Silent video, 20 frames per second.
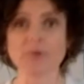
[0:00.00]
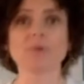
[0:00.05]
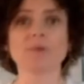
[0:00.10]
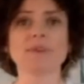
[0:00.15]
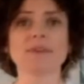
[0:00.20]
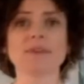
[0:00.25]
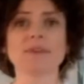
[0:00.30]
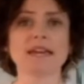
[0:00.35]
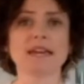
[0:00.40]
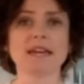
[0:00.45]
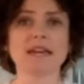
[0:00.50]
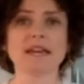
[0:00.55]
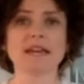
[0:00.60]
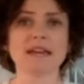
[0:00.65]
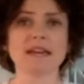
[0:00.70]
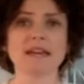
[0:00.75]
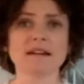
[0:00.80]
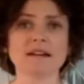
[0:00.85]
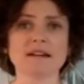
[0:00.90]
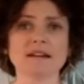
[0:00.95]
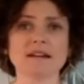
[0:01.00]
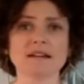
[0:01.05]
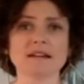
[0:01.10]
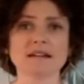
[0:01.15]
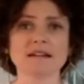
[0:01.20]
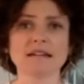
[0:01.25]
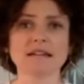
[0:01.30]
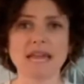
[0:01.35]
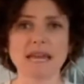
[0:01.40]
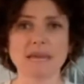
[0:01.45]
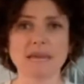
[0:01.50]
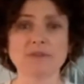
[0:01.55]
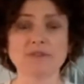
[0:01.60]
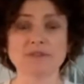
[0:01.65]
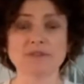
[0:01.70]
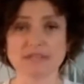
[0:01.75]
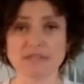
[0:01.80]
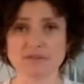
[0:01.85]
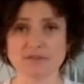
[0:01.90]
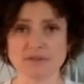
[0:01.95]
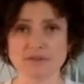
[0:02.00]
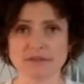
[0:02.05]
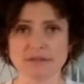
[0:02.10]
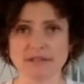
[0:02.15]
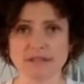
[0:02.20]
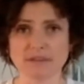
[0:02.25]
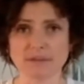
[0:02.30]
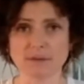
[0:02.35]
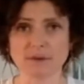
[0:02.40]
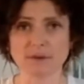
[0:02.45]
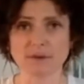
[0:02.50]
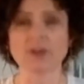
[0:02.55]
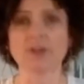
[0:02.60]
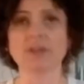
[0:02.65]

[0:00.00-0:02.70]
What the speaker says: when they came to Central and South America.